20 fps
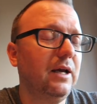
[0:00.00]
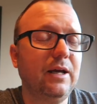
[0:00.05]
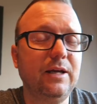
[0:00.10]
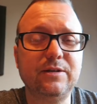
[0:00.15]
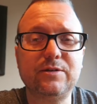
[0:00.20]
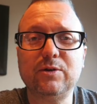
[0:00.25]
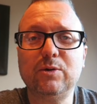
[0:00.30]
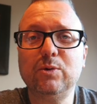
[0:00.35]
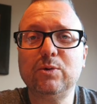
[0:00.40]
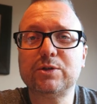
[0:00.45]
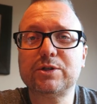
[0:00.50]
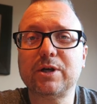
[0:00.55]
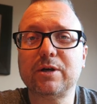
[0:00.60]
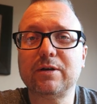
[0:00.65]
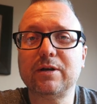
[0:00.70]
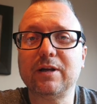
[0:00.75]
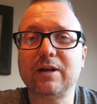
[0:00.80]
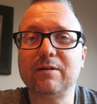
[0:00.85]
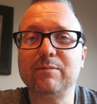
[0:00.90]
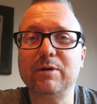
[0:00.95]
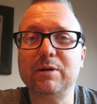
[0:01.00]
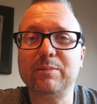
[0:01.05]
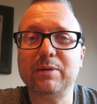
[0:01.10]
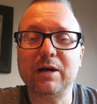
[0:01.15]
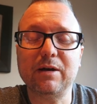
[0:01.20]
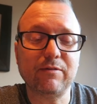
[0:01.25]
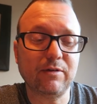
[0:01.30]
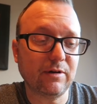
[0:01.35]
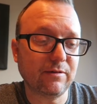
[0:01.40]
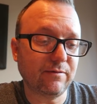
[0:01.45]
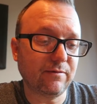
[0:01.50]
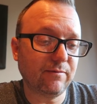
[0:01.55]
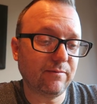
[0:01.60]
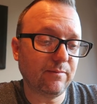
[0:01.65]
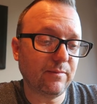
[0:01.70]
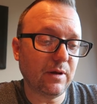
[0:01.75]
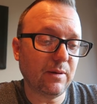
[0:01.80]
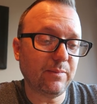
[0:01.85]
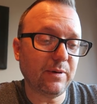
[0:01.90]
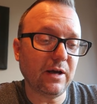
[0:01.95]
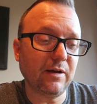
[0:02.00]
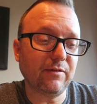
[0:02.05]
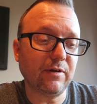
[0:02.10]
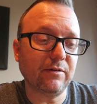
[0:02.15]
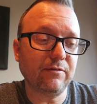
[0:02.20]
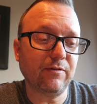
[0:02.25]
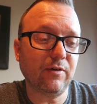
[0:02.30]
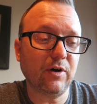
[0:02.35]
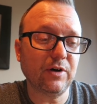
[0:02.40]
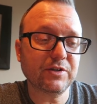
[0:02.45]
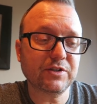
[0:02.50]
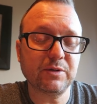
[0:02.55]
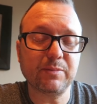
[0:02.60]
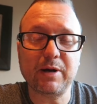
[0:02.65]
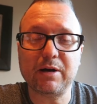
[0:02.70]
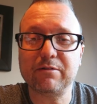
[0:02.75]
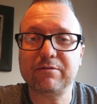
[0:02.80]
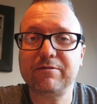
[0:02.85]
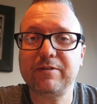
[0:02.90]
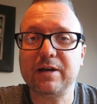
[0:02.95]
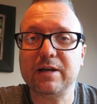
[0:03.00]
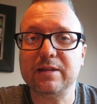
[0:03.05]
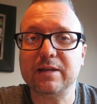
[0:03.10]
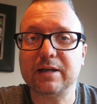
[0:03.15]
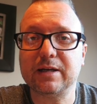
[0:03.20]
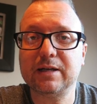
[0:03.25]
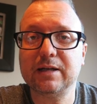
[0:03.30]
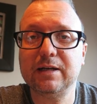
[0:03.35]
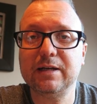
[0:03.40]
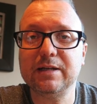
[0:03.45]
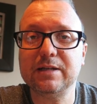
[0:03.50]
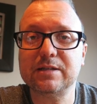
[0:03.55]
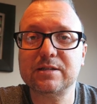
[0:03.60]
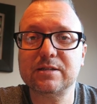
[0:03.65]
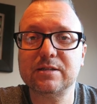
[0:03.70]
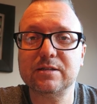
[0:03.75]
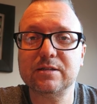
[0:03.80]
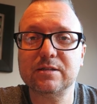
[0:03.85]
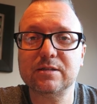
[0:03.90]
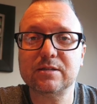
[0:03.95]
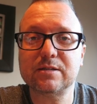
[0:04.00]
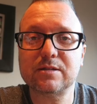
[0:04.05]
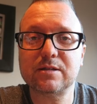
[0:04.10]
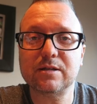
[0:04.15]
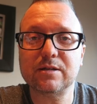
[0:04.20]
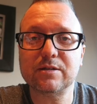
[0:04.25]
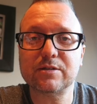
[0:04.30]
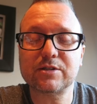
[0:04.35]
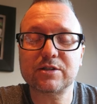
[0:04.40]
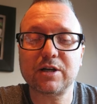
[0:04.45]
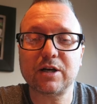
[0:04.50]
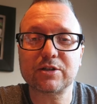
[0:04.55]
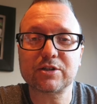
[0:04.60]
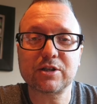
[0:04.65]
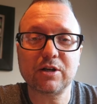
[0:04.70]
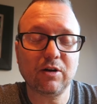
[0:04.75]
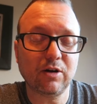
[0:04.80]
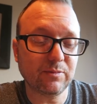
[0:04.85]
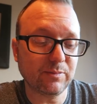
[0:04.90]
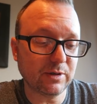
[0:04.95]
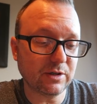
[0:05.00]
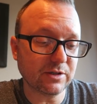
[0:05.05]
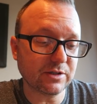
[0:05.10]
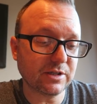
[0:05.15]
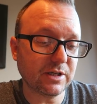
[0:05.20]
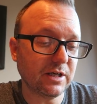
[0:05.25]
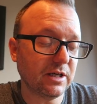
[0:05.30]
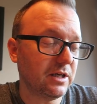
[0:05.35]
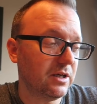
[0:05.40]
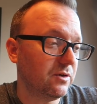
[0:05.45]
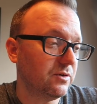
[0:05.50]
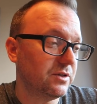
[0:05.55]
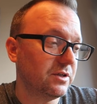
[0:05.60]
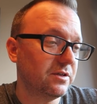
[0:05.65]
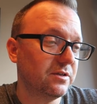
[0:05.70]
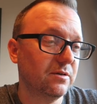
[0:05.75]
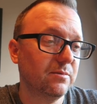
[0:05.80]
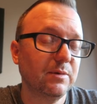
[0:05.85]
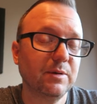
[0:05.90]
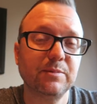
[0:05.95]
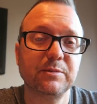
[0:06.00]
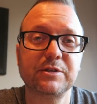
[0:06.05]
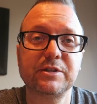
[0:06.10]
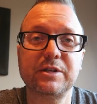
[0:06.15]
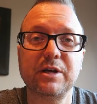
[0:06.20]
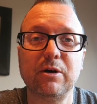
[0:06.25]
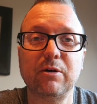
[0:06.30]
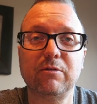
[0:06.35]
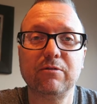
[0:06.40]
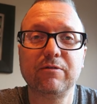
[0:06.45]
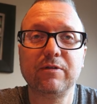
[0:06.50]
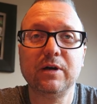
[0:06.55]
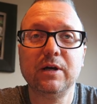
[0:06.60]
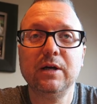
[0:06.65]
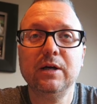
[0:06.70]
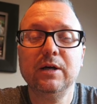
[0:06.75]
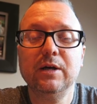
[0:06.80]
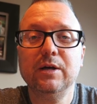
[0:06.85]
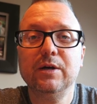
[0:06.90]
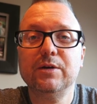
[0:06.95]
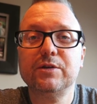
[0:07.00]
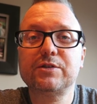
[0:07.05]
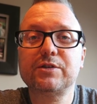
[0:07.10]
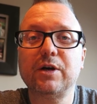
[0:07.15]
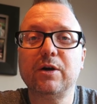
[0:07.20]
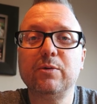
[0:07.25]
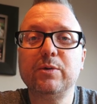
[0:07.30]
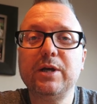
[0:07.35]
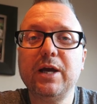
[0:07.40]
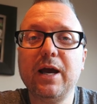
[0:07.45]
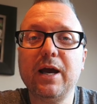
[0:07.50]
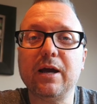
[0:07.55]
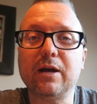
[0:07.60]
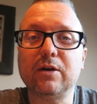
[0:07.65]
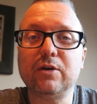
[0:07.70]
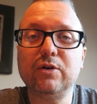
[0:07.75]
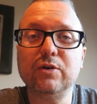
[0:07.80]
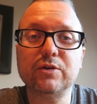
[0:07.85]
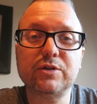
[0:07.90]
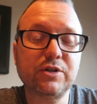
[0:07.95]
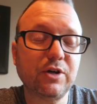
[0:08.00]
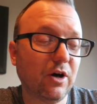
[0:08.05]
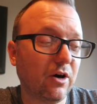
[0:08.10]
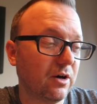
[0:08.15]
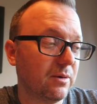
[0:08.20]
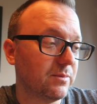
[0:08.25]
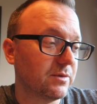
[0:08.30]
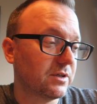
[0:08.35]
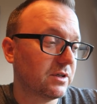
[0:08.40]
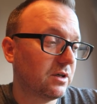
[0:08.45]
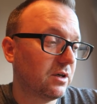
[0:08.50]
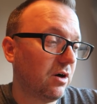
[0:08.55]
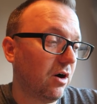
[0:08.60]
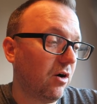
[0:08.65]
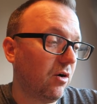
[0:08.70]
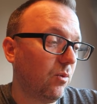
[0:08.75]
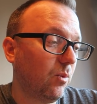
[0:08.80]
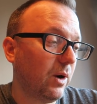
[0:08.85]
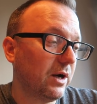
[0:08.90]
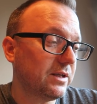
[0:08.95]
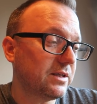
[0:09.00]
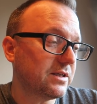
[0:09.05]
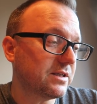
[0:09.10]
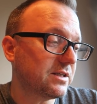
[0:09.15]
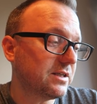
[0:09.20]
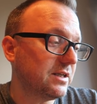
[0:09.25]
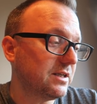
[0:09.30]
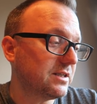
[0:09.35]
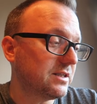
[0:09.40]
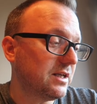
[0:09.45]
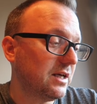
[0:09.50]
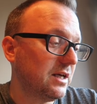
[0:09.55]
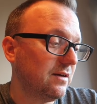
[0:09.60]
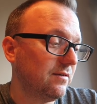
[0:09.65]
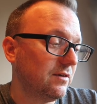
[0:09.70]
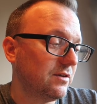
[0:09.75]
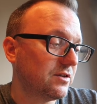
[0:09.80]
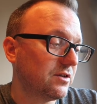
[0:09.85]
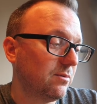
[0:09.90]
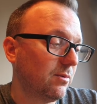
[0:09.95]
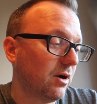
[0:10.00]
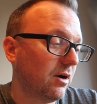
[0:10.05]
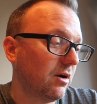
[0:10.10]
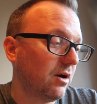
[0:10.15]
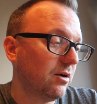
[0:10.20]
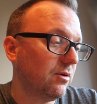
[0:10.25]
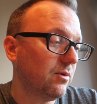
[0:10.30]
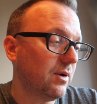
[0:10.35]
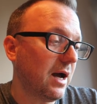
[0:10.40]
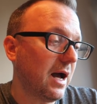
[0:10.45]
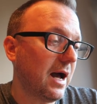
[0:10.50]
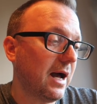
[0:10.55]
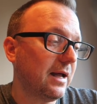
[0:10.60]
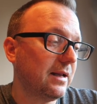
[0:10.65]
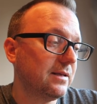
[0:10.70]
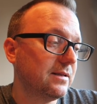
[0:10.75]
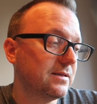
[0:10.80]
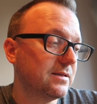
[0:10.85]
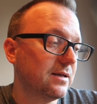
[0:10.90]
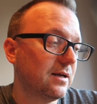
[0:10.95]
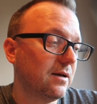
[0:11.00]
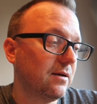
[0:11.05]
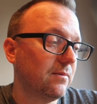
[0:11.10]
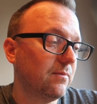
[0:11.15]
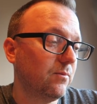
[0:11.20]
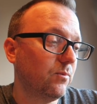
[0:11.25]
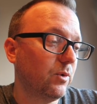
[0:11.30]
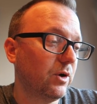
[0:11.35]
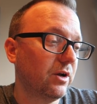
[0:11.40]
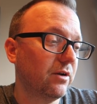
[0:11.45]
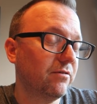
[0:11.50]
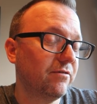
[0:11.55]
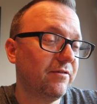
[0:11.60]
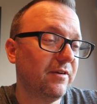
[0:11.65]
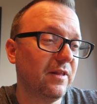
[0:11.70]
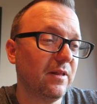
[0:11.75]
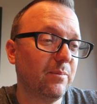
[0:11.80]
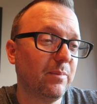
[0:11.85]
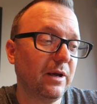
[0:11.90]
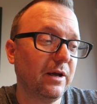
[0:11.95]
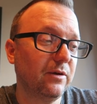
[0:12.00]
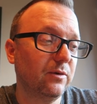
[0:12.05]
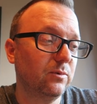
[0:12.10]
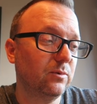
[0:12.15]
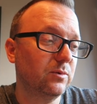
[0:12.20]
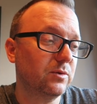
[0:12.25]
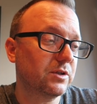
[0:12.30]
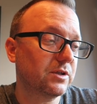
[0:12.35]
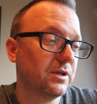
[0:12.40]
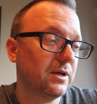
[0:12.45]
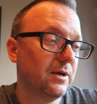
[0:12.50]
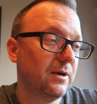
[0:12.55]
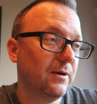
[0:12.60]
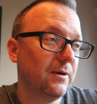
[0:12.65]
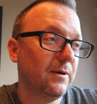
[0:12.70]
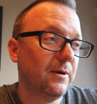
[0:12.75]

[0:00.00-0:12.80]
He's also going to give me a bit of a, a bit of advice about fitting the cleats and uh, such like because he uses them himself. So yeah, good times. Can't wait to see Stevie tomorrow, and um, we're going to fit the pedals,